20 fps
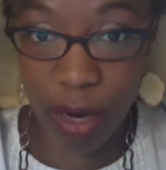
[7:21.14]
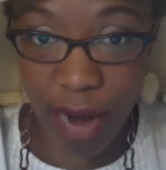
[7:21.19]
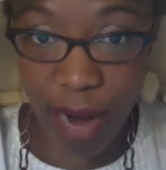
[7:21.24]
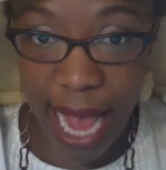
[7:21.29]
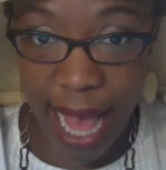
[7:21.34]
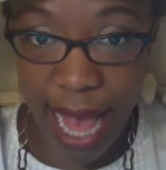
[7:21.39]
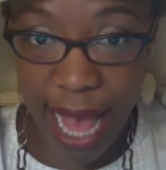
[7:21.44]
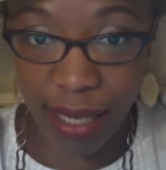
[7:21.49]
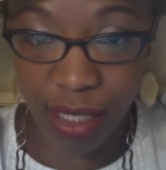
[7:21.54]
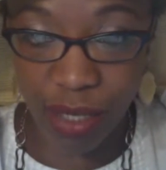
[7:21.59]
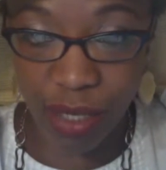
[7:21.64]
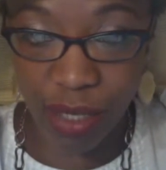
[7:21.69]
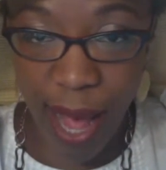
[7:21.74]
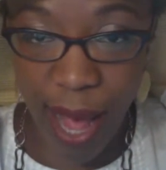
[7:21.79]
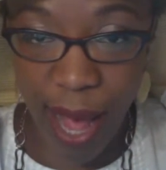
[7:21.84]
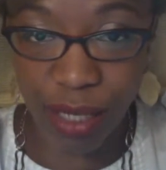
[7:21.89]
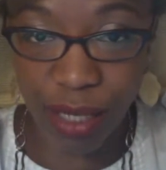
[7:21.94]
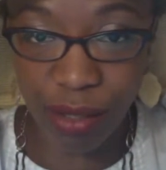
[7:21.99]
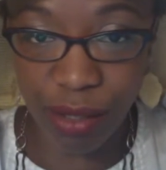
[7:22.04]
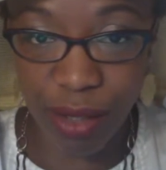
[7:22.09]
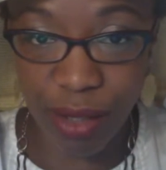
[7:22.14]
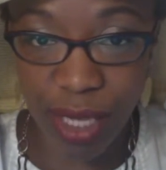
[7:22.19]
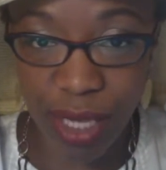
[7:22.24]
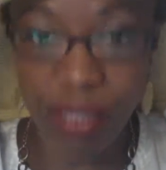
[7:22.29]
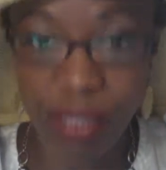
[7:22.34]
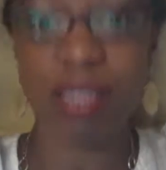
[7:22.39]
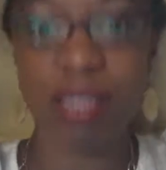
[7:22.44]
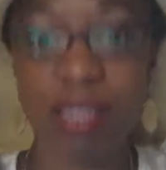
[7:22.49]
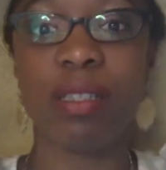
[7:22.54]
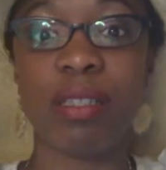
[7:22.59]
hat. So I can do
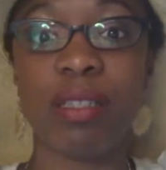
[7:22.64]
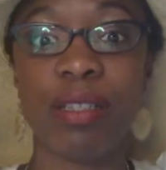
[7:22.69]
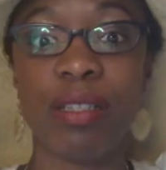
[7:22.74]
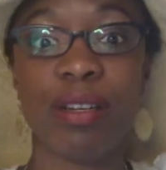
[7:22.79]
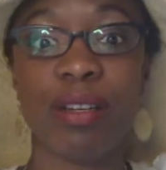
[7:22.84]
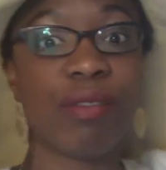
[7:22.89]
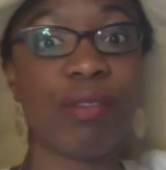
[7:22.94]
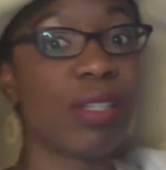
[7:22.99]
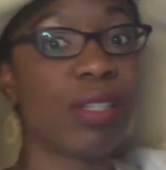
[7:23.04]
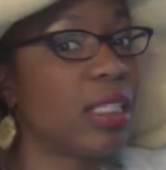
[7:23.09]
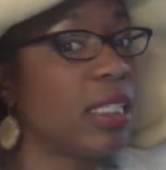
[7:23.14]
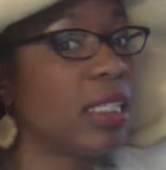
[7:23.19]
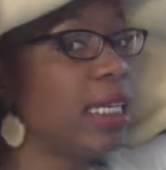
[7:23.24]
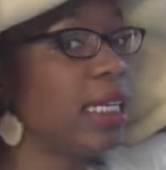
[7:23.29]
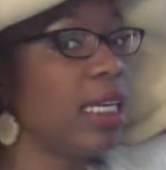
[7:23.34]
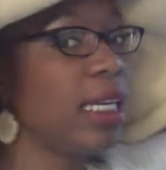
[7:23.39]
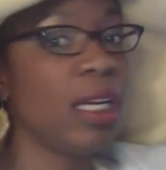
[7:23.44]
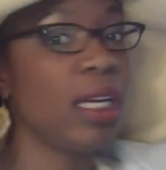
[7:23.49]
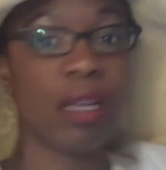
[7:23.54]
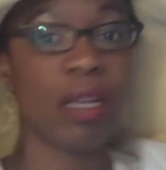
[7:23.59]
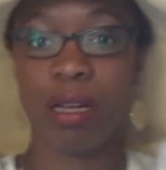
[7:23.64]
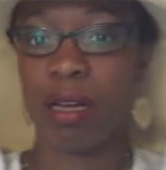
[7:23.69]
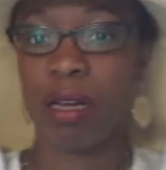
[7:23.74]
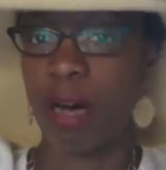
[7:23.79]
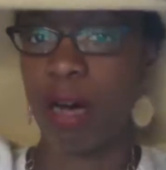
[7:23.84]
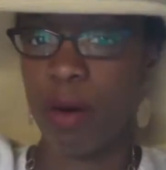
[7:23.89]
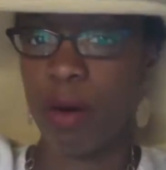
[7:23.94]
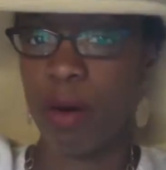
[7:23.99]
this to look, you know, to see or